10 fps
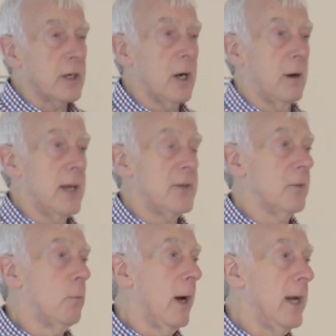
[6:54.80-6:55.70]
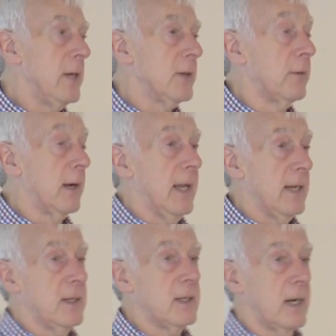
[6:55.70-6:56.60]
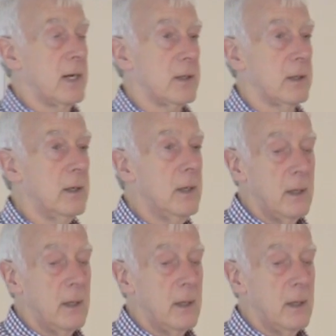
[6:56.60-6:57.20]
kinds of ways of collecting data,